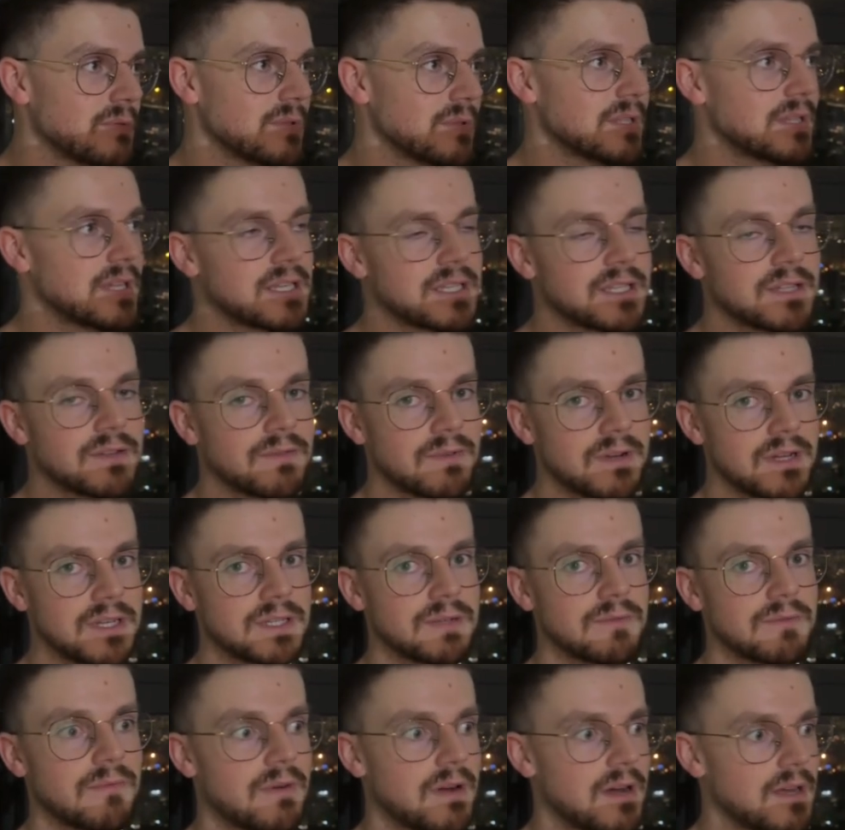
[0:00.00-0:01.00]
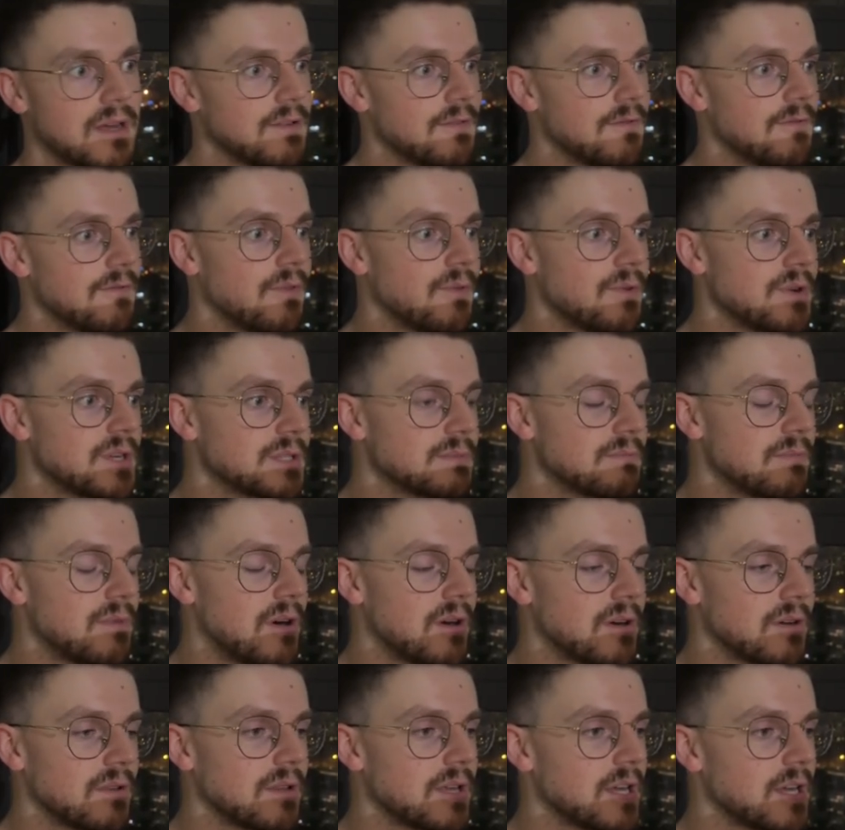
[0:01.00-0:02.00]
And that's the reason why the voice
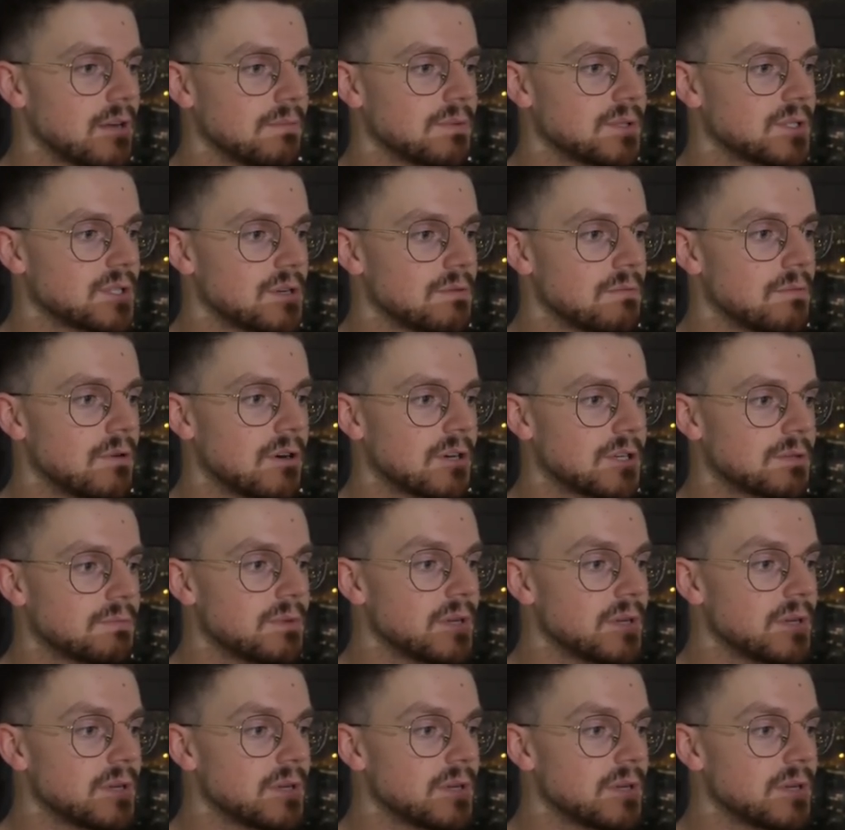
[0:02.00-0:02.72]
model helps so much,